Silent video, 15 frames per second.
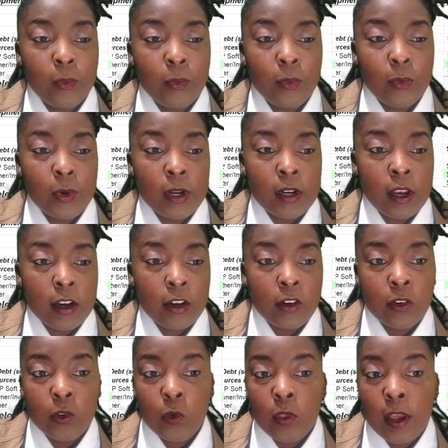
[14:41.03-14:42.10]
we're not going
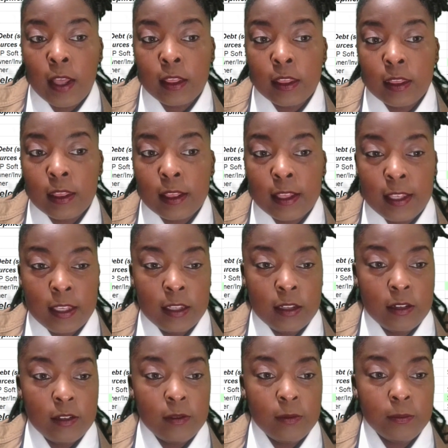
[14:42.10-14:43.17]
to do that this
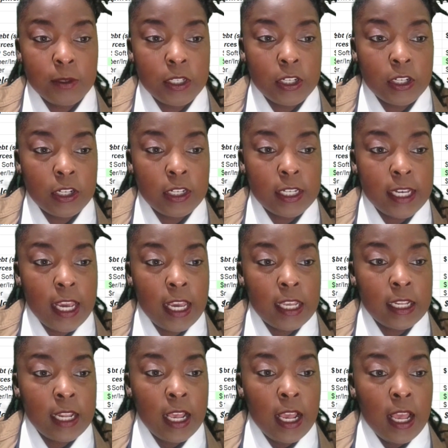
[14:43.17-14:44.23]
particular case.
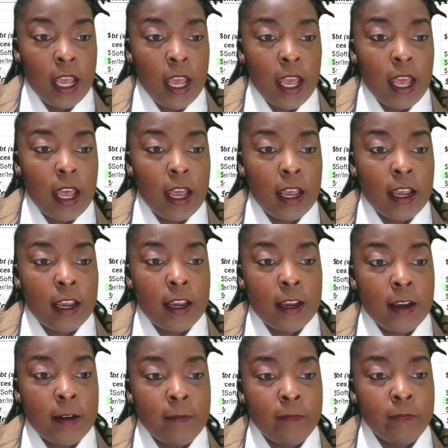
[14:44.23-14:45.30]

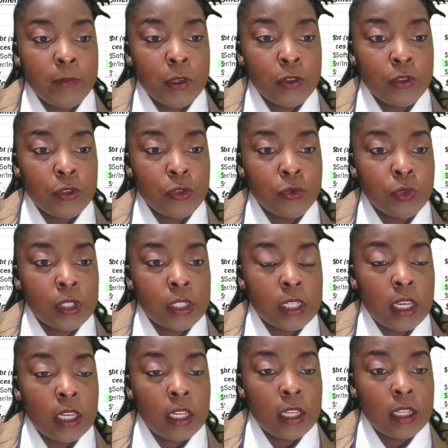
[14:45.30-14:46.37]
Builder's risk
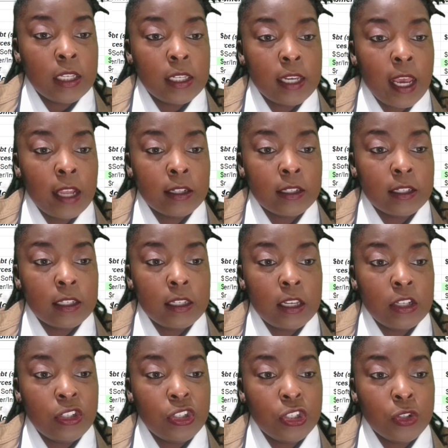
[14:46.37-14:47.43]
and casualty
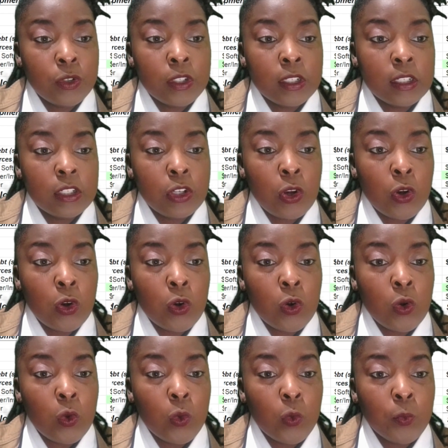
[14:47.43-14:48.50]
insurance.
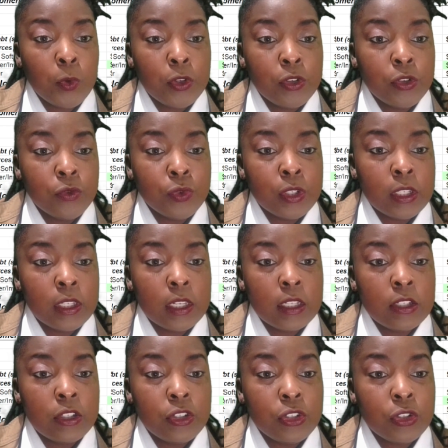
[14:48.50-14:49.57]
So builder's risk and
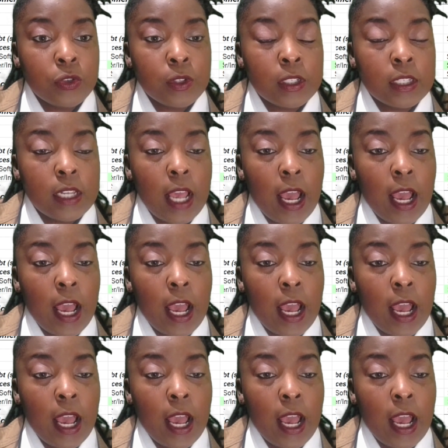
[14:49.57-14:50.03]
insurance,